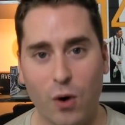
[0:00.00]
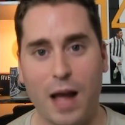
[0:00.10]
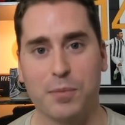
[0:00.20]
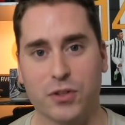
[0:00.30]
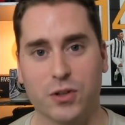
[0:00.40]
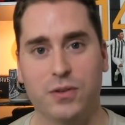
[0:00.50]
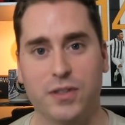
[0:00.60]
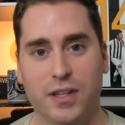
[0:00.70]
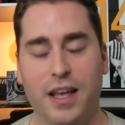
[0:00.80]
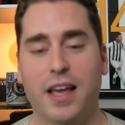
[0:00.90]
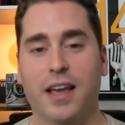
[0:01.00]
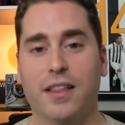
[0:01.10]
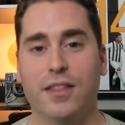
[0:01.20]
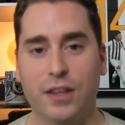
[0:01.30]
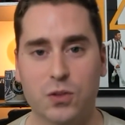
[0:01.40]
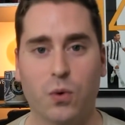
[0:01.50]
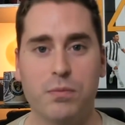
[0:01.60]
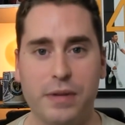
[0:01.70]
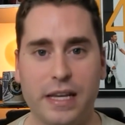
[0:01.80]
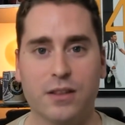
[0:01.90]
episodes, this one
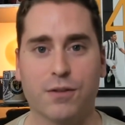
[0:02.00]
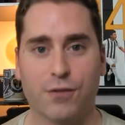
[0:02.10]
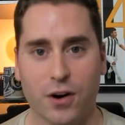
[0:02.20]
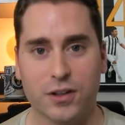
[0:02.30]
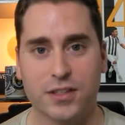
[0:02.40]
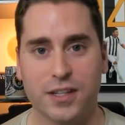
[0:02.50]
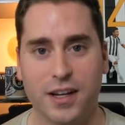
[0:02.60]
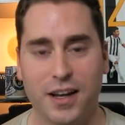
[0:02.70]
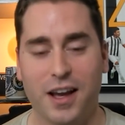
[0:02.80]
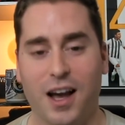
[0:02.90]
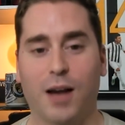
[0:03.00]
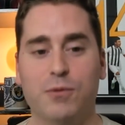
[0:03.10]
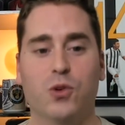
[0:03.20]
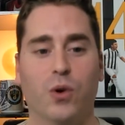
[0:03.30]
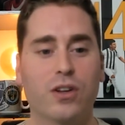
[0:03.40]
being the first. I'm joined